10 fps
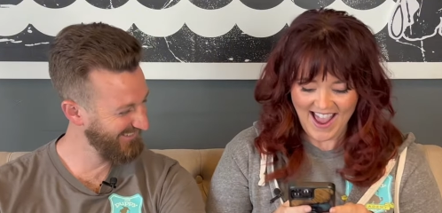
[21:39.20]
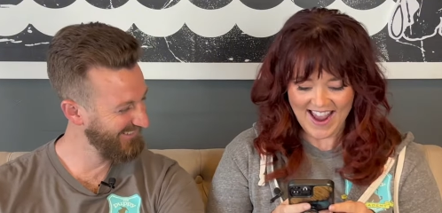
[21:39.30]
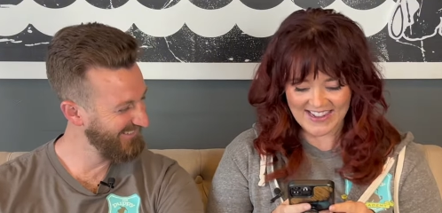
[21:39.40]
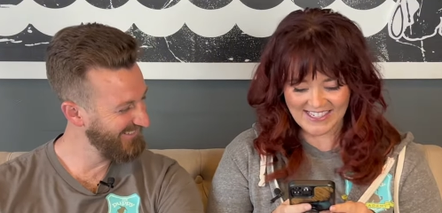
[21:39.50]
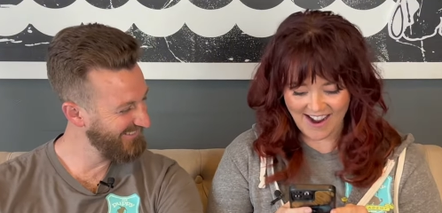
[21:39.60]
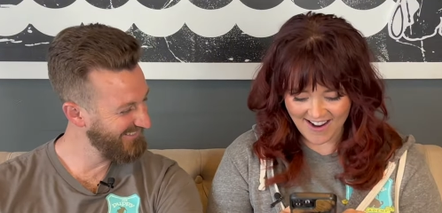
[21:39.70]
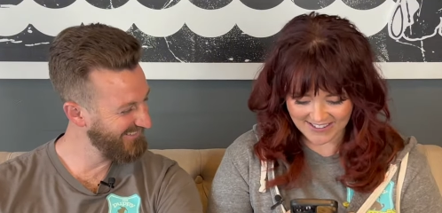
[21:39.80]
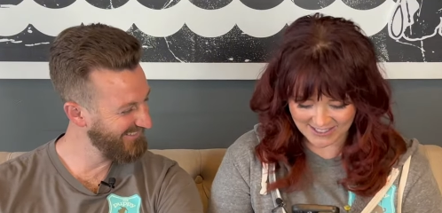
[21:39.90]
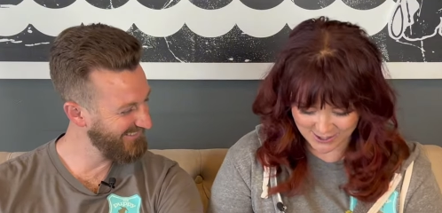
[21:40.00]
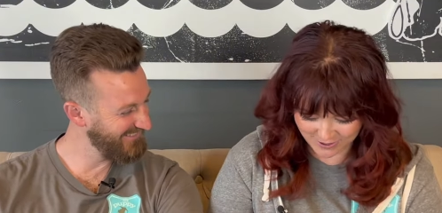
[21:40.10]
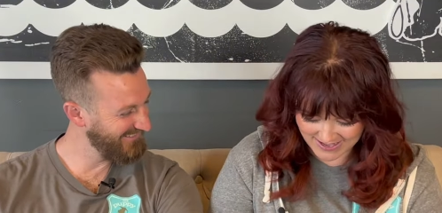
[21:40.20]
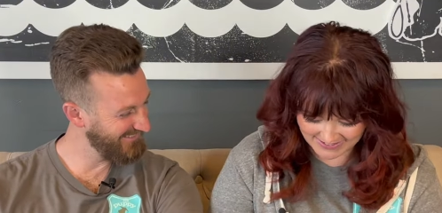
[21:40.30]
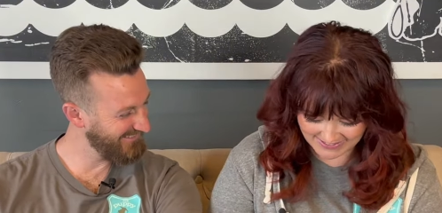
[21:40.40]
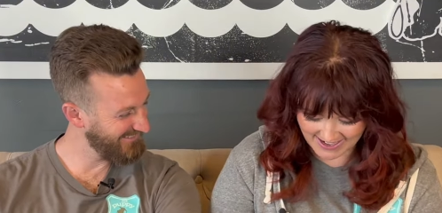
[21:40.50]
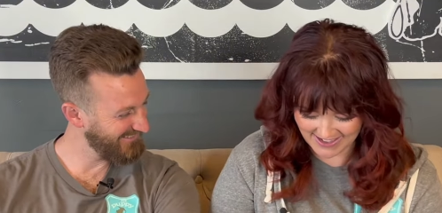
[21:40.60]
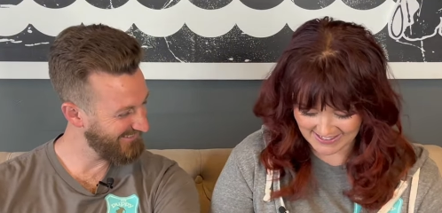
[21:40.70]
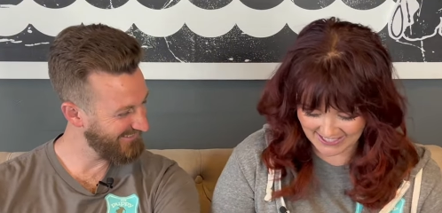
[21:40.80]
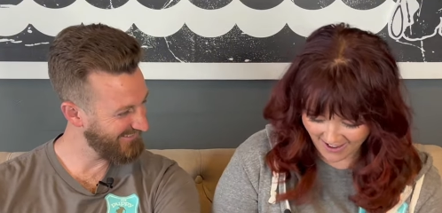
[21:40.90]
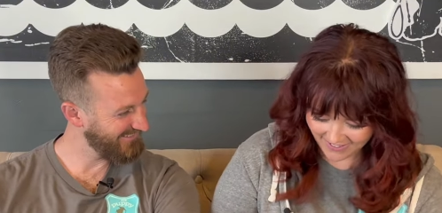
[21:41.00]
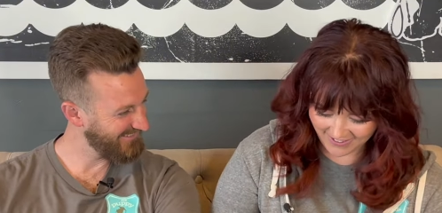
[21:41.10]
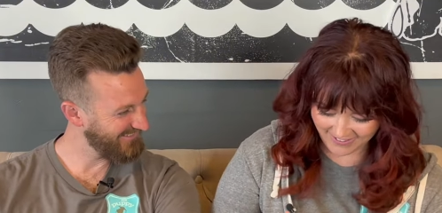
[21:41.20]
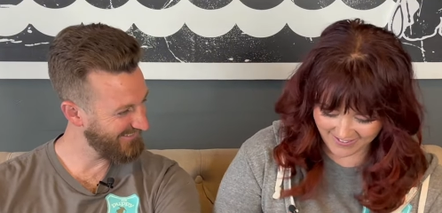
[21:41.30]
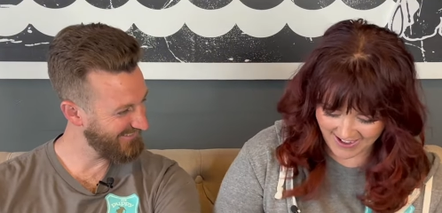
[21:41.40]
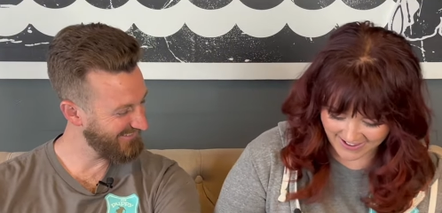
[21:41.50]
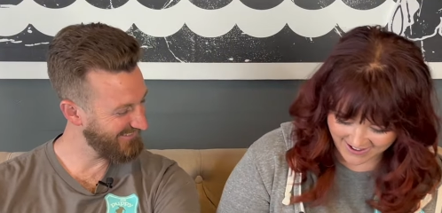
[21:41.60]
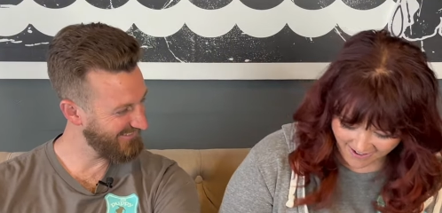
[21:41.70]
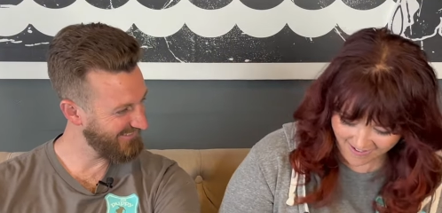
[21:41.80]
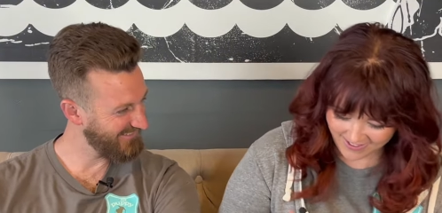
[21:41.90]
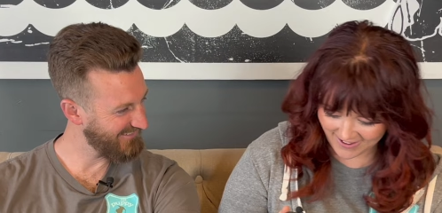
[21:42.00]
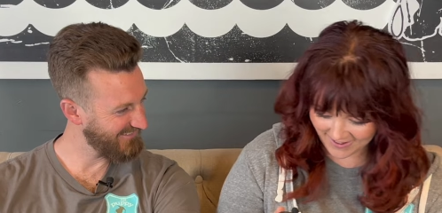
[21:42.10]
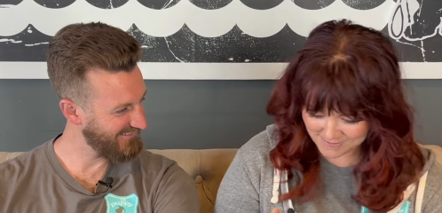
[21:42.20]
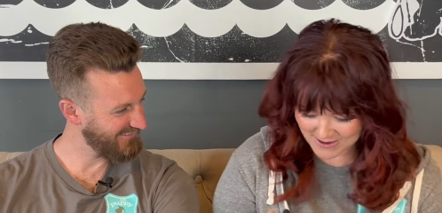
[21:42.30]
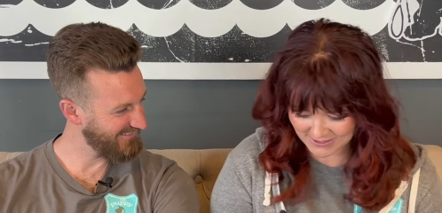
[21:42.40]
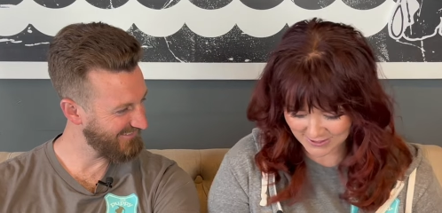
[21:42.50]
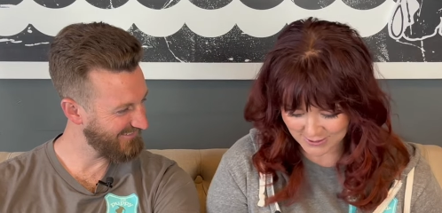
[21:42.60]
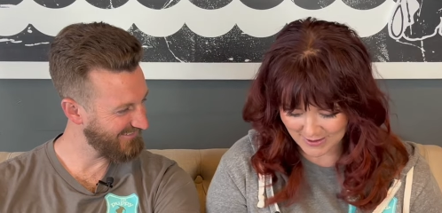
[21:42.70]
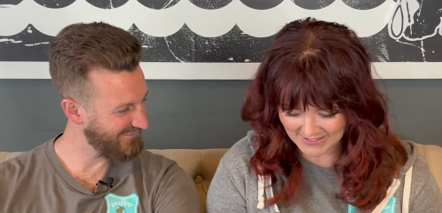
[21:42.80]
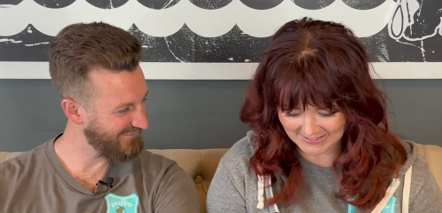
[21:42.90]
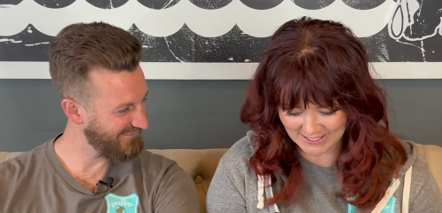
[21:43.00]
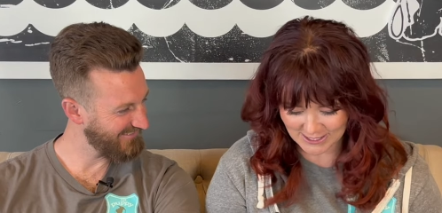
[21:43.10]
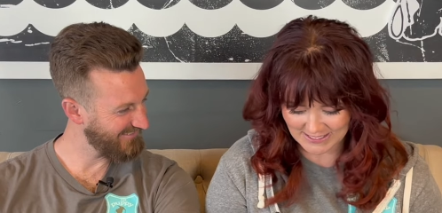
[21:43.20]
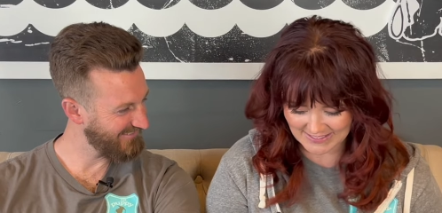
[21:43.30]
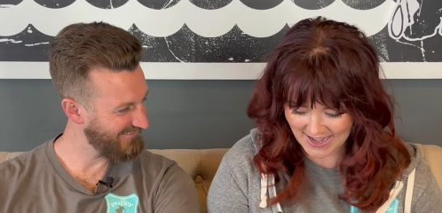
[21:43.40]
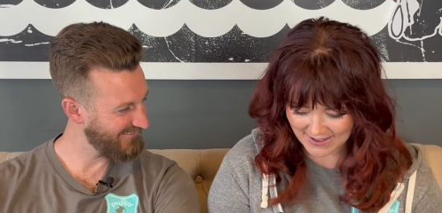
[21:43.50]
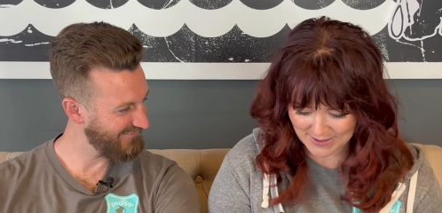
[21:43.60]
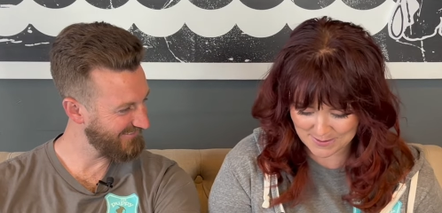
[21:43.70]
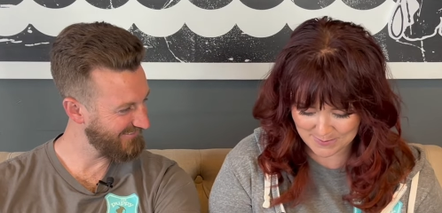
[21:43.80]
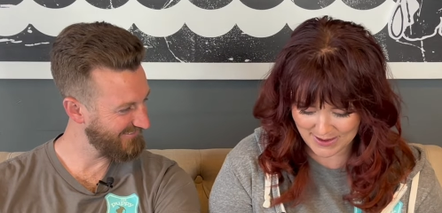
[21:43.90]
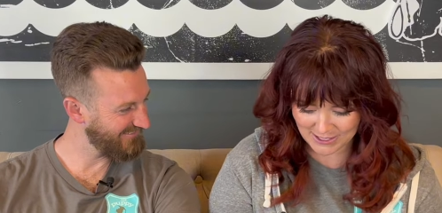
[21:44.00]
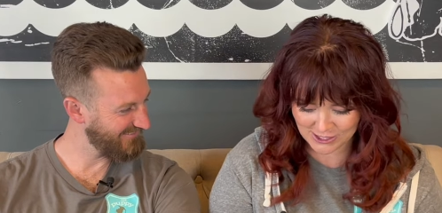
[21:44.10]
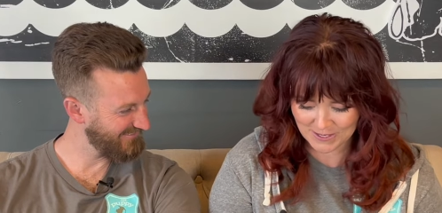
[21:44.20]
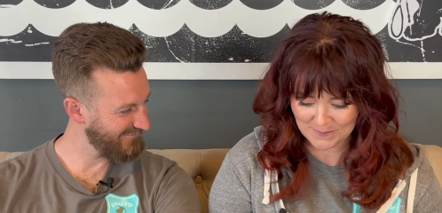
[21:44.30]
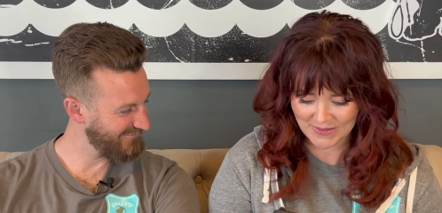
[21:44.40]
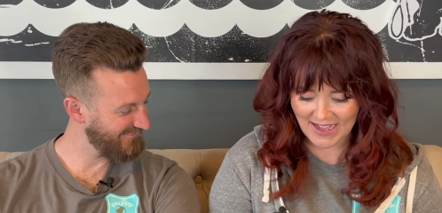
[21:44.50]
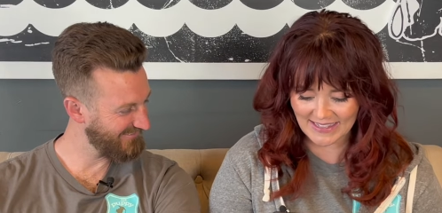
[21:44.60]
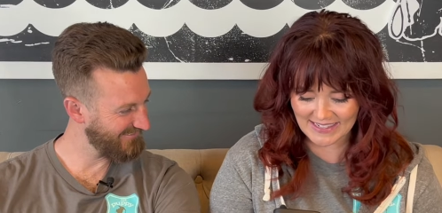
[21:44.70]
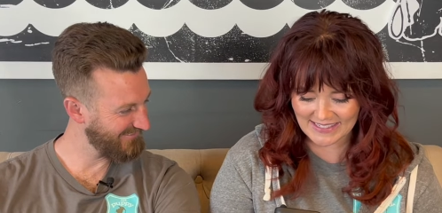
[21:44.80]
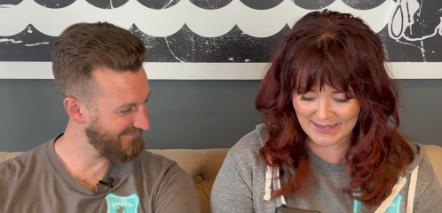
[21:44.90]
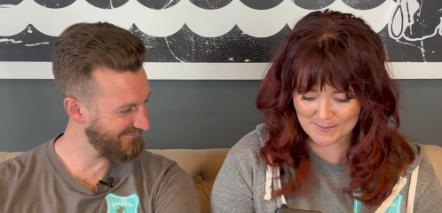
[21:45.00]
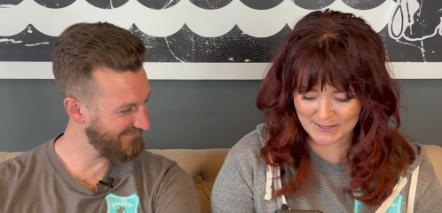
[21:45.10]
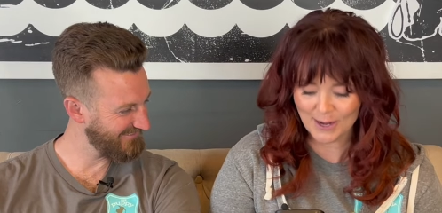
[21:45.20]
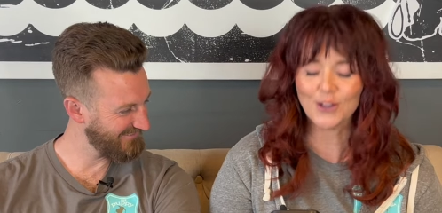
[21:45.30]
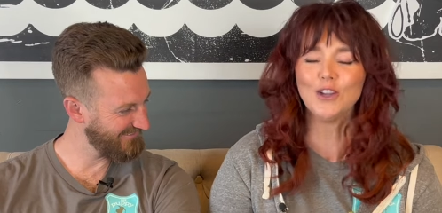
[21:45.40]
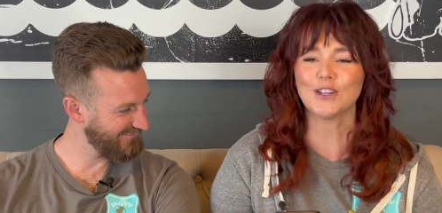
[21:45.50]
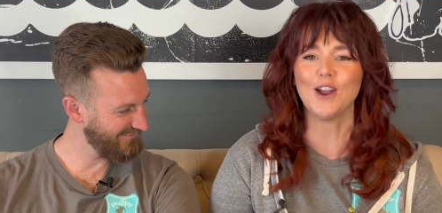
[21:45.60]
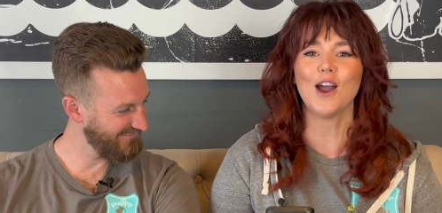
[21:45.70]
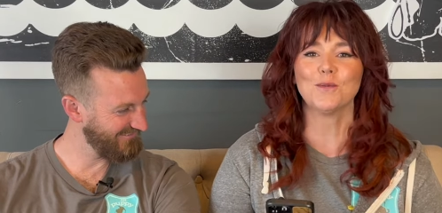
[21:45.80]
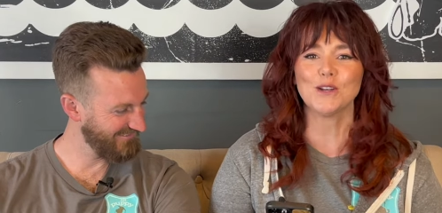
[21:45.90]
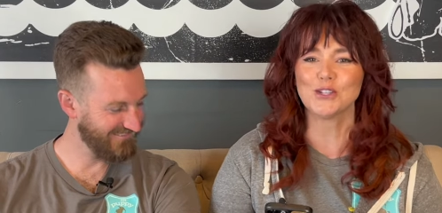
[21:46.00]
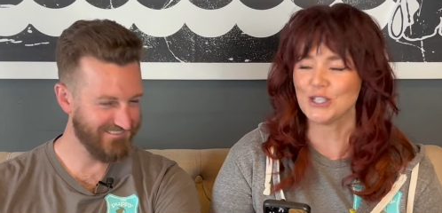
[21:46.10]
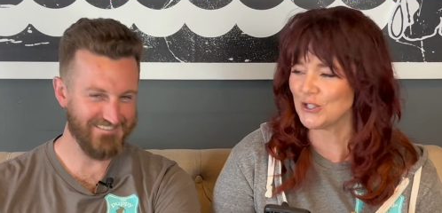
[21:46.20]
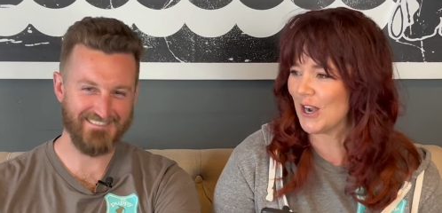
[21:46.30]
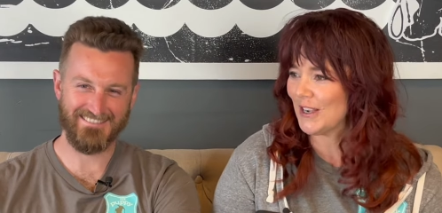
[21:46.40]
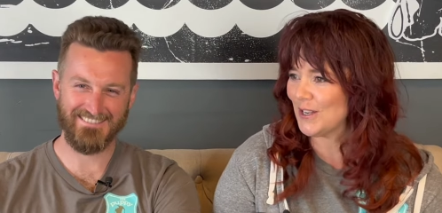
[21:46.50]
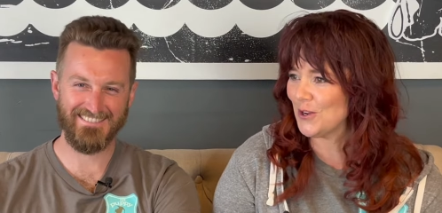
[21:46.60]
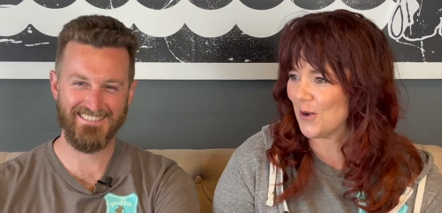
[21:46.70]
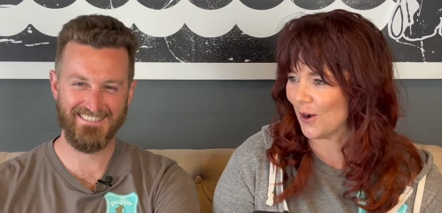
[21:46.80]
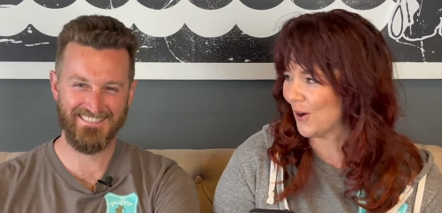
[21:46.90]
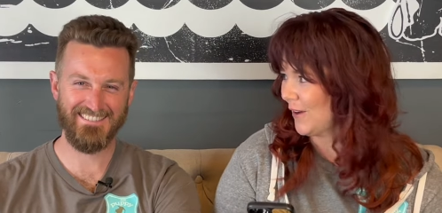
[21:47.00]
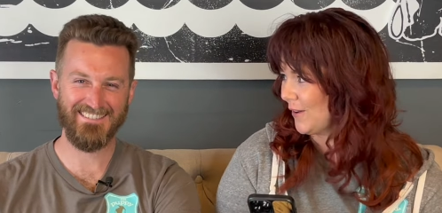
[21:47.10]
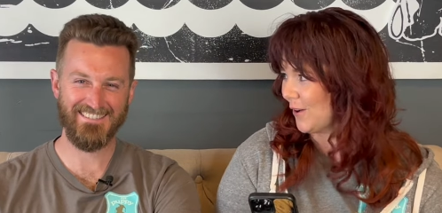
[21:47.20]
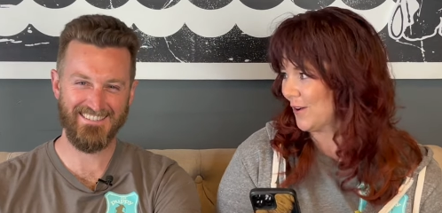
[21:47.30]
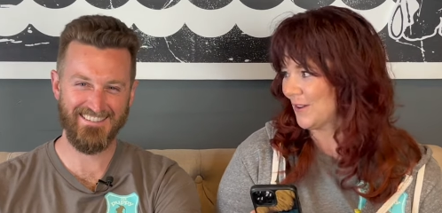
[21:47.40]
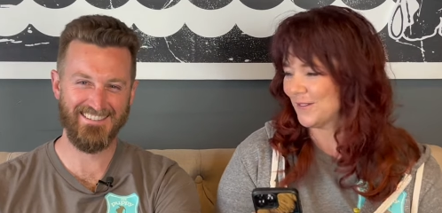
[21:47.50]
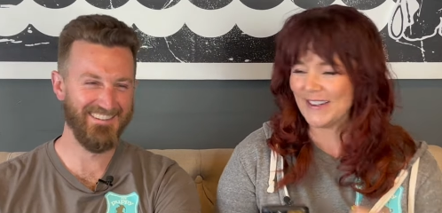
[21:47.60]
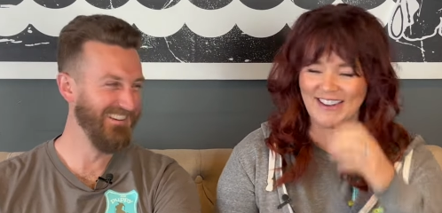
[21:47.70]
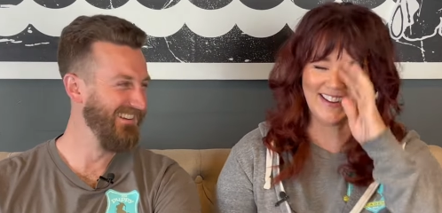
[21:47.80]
Speaker 1: I toss treats, I tug her, I call her once or twice, and she's not gonna budge. Any tips? Good God, what is she trying to do? Herd? Herd already?